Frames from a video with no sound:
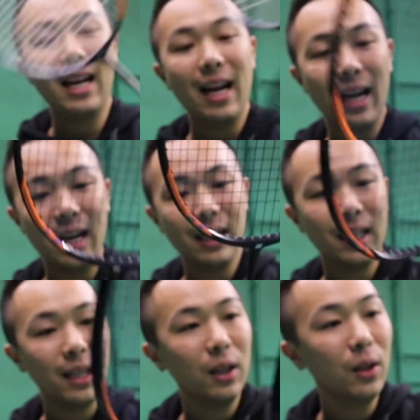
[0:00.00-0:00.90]
And
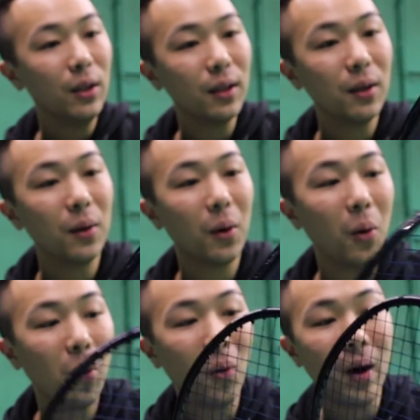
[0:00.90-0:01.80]
they look
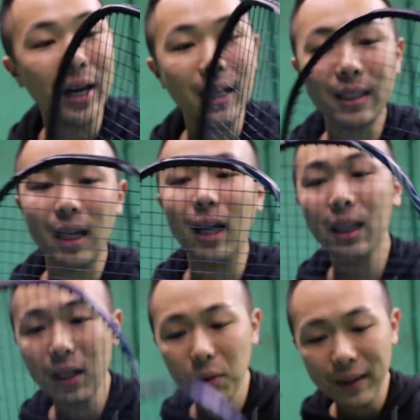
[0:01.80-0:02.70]
quite a
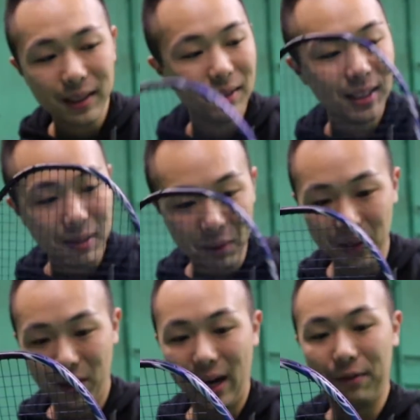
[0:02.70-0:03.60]
little bit
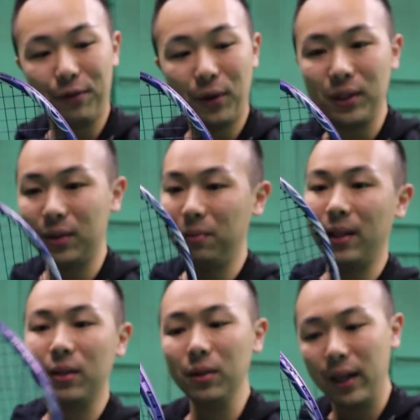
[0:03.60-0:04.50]
similar at first, so I'm
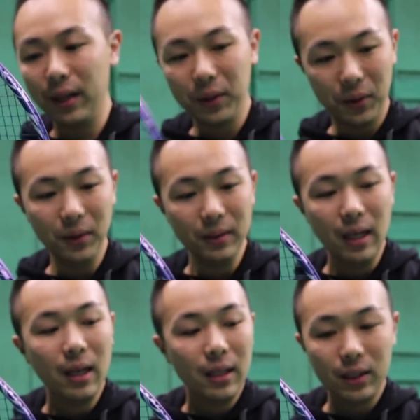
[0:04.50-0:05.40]
like, okay, cool.
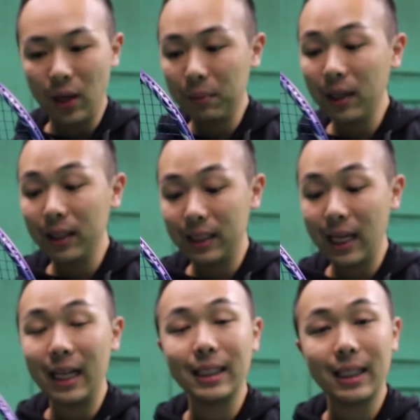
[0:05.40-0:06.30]
So I'm gonna
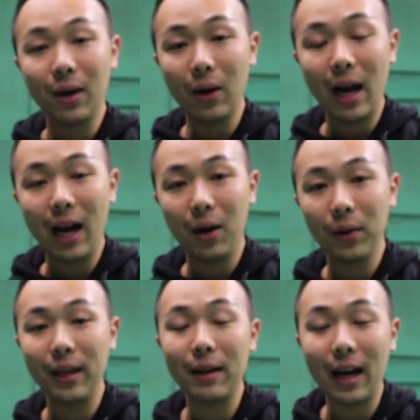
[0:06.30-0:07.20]
test out how
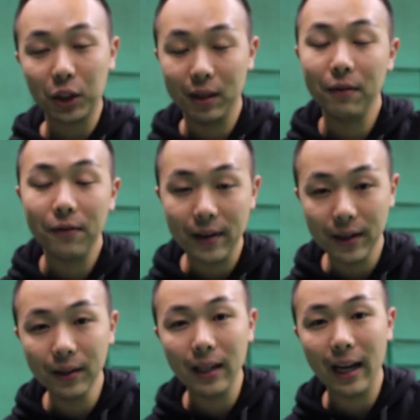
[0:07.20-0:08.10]
they actually
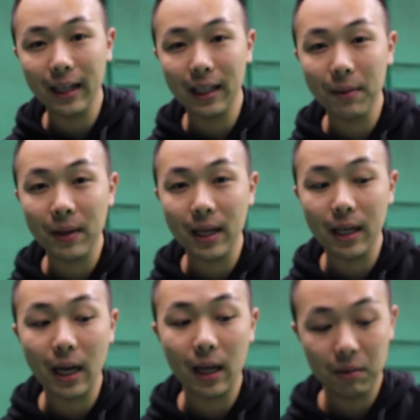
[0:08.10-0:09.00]
feel, and let
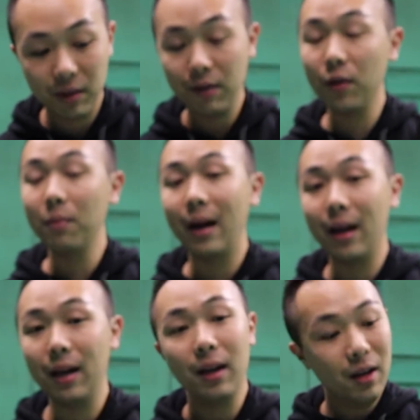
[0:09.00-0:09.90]
me give you
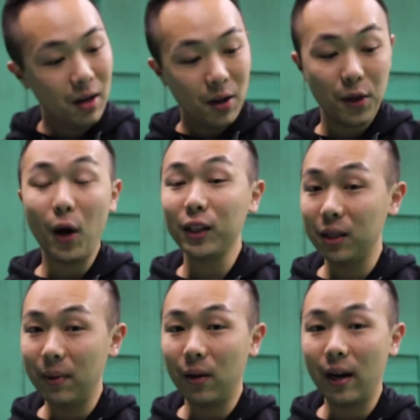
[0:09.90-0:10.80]
my thoughts
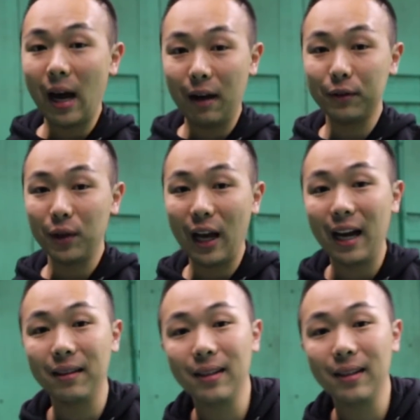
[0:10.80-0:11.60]
about it after that.